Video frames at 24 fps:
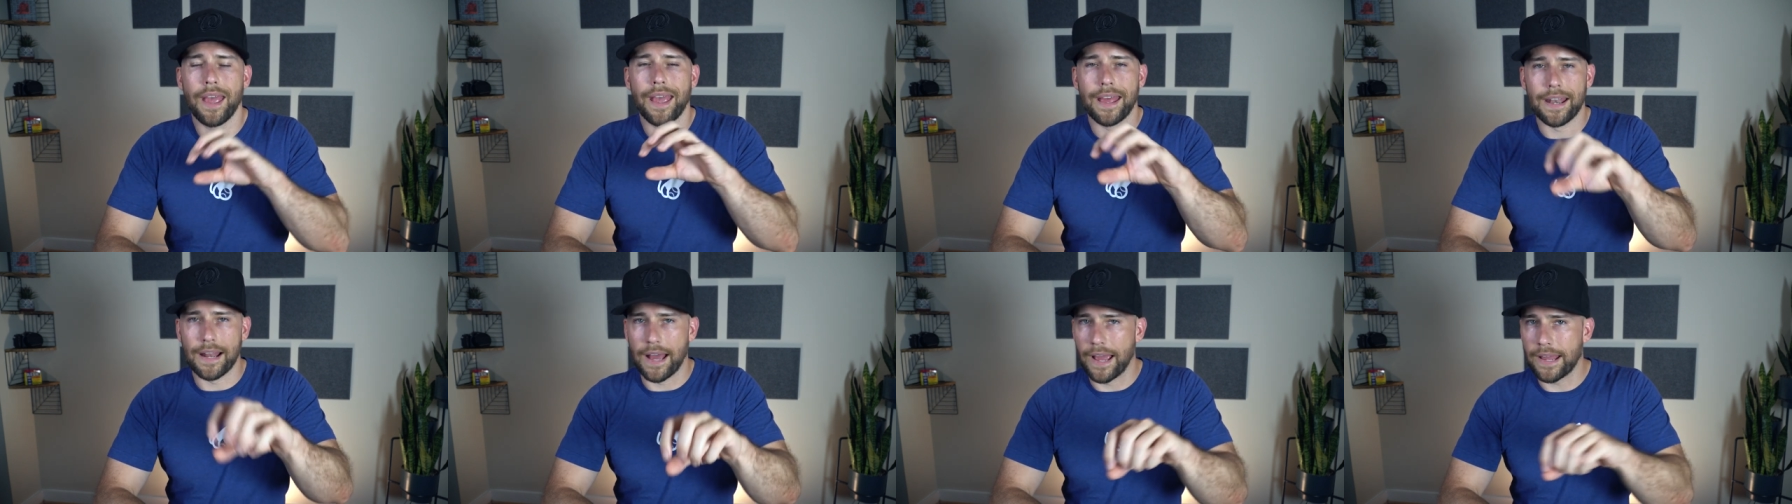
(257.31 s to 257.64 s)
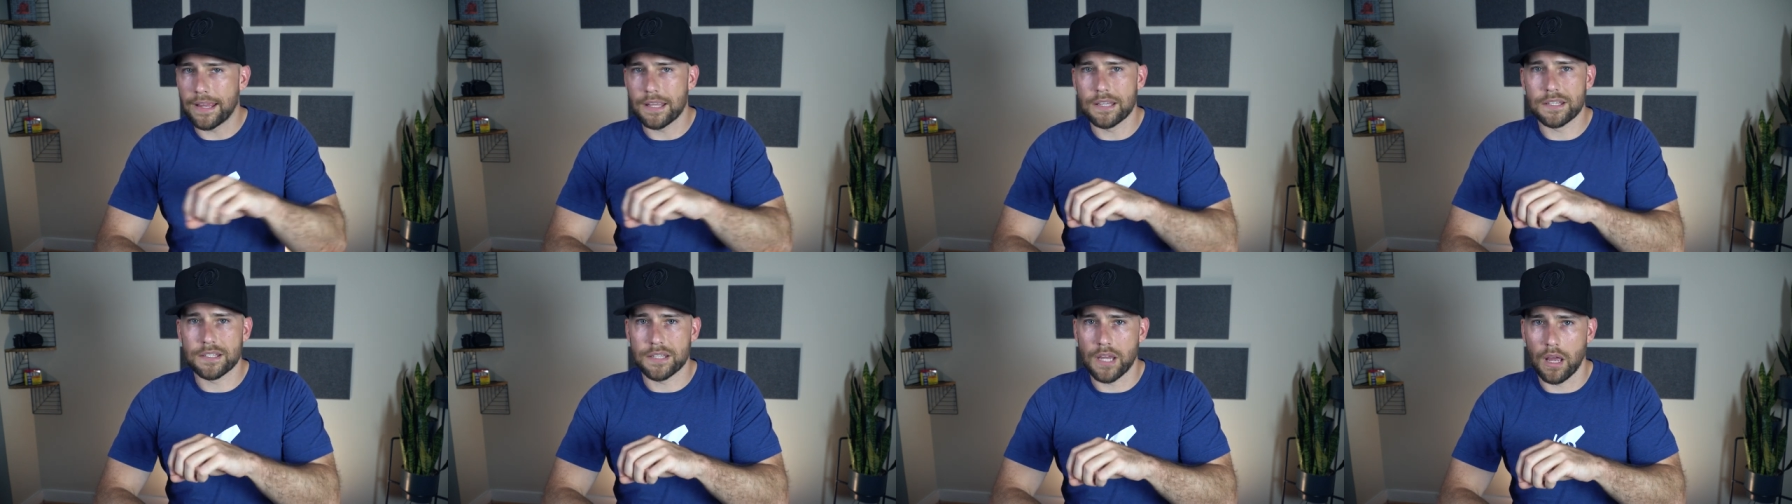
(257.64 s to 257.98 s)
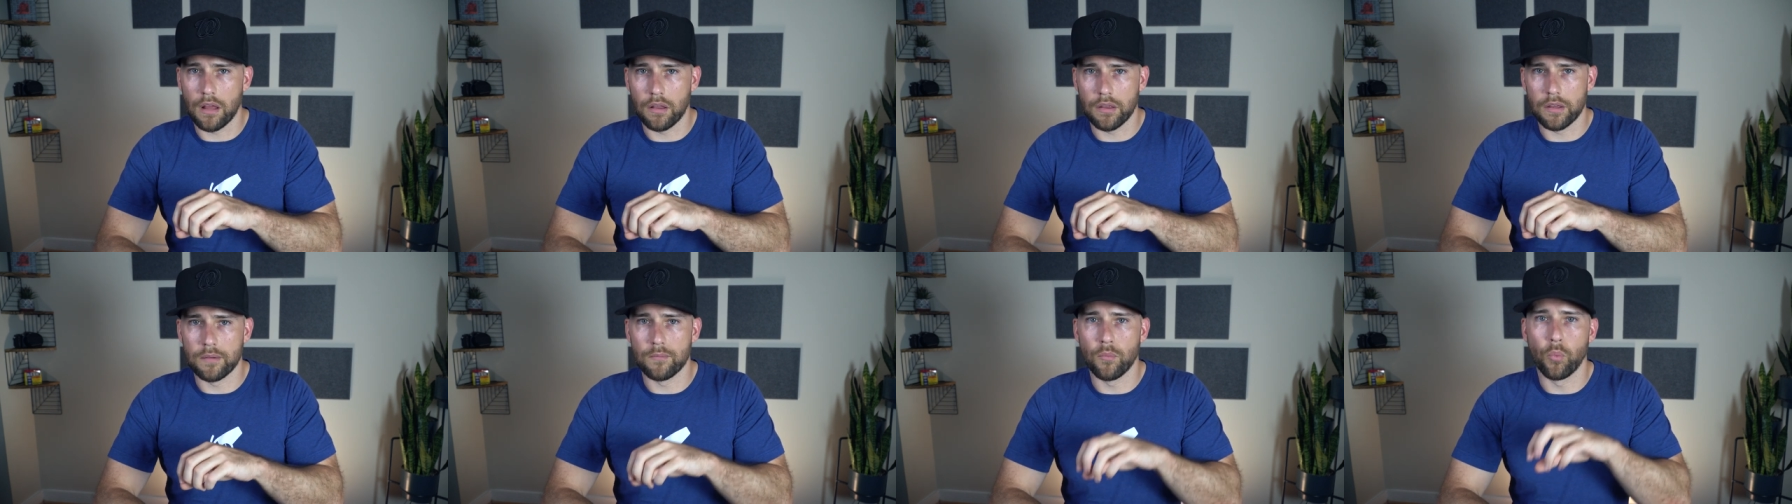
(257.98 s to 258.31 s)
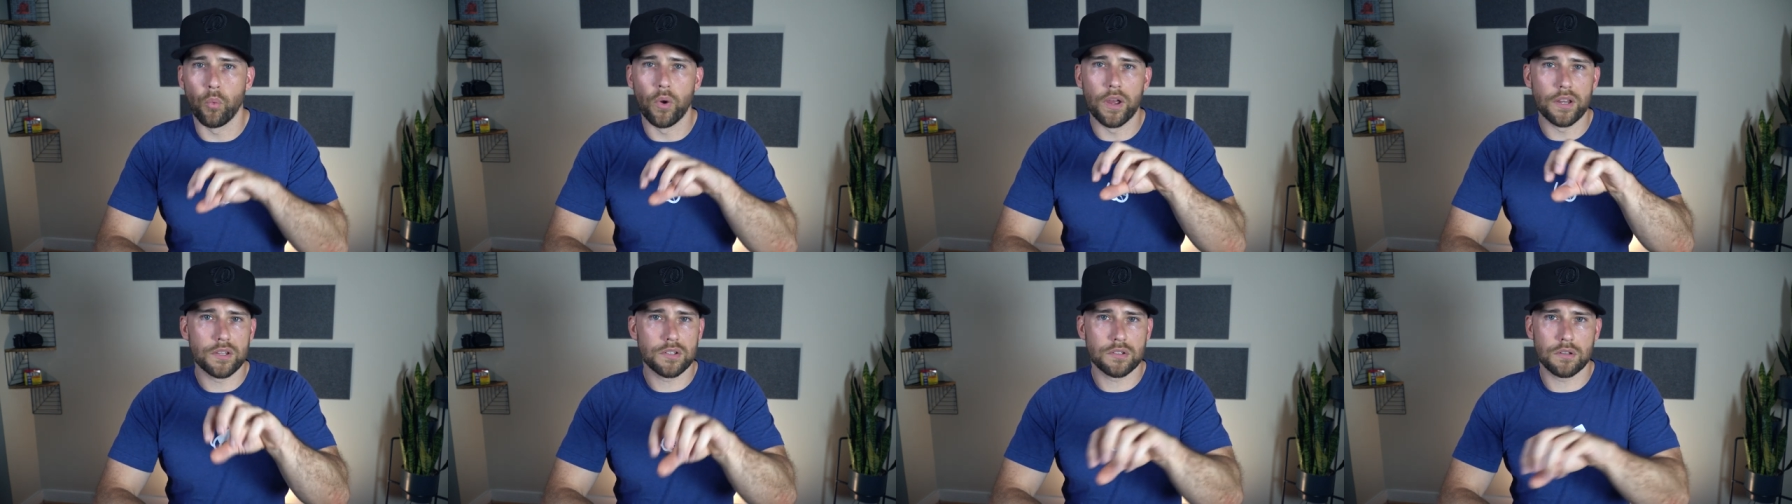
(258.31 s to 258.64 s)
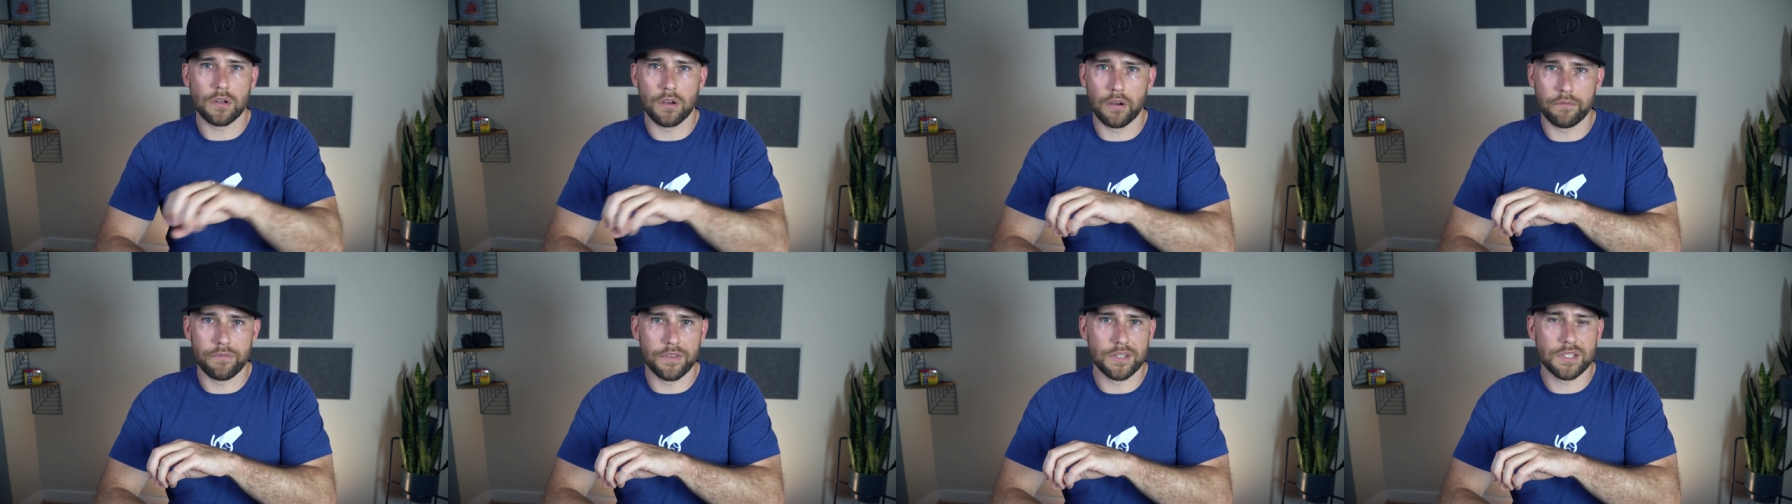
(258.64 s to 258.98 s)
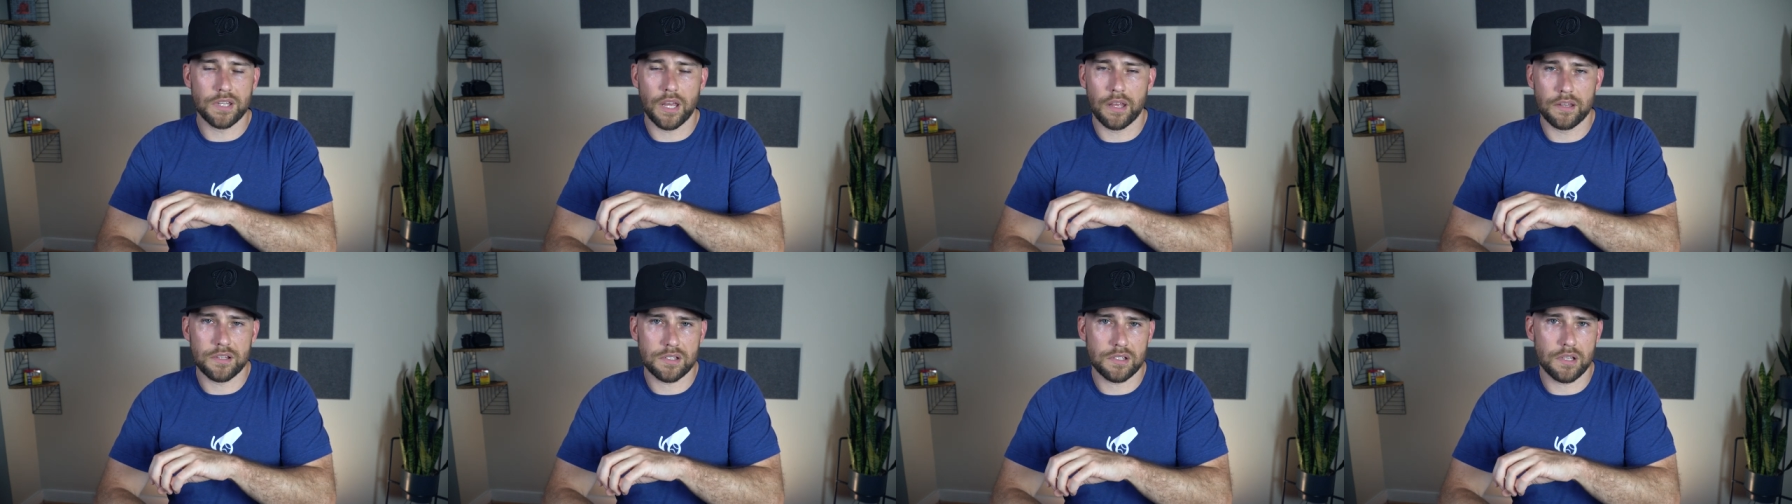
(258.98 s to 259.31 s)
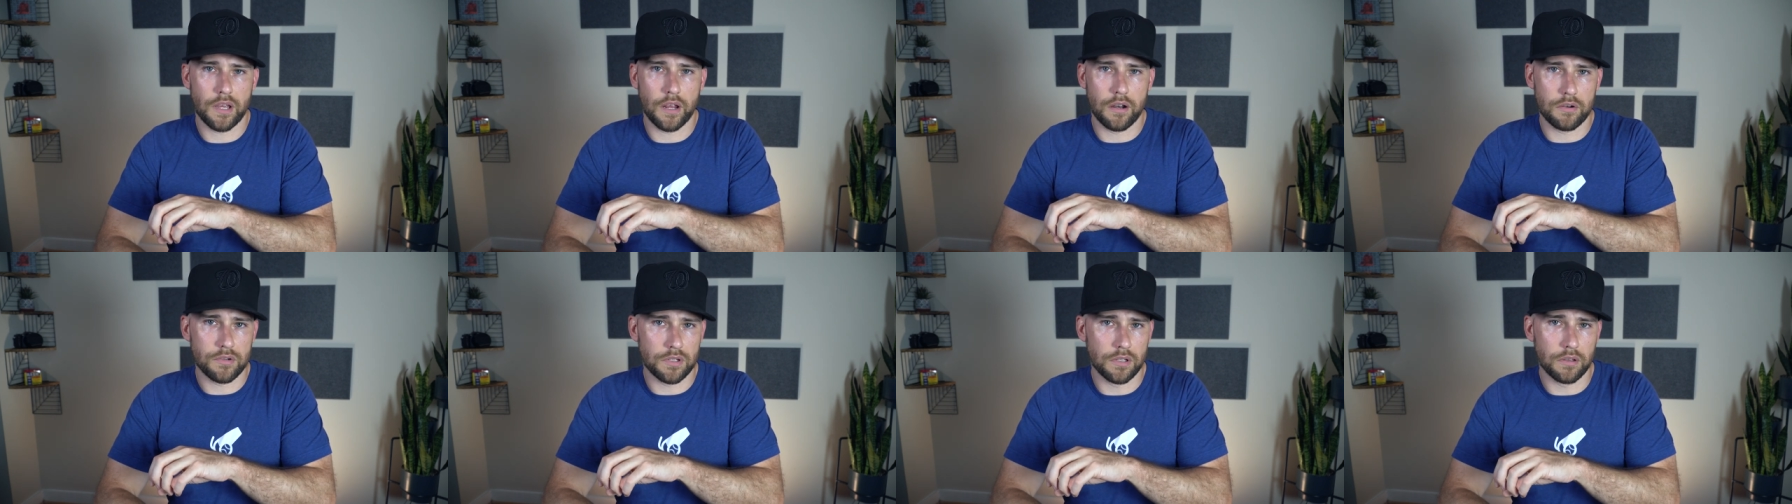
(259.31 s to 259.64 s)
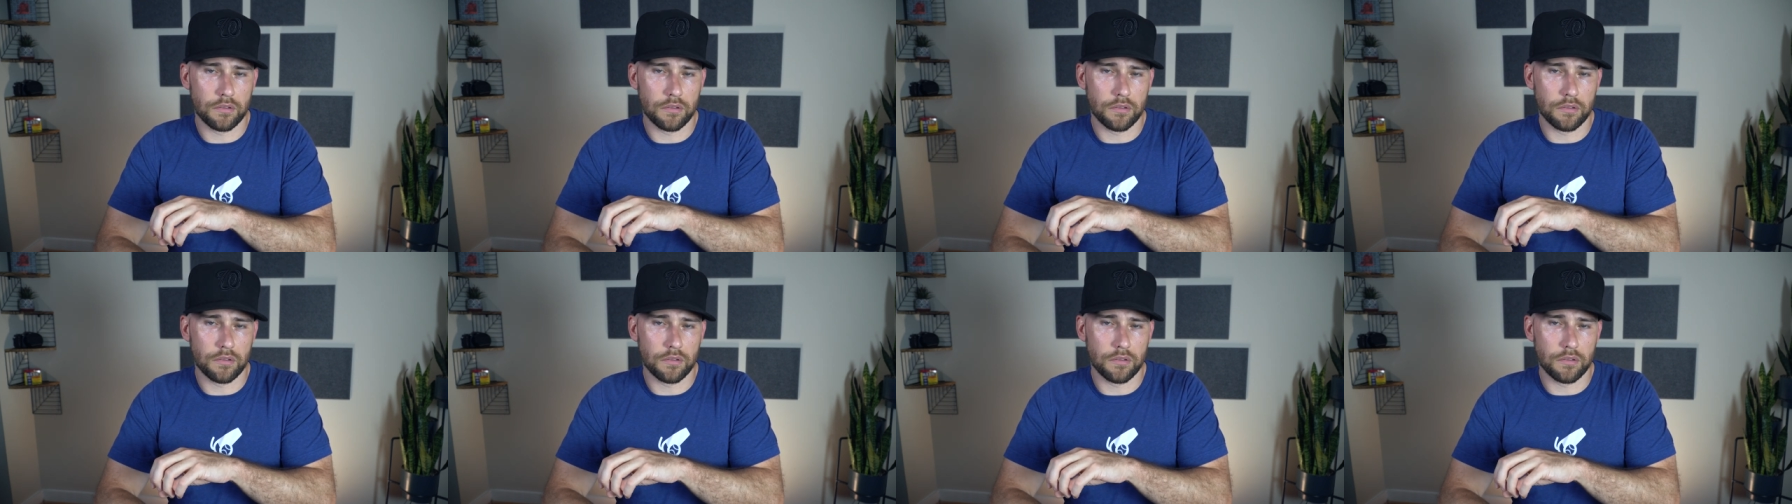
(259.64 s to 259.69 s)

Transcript: and I can tell him which of the 10 sliders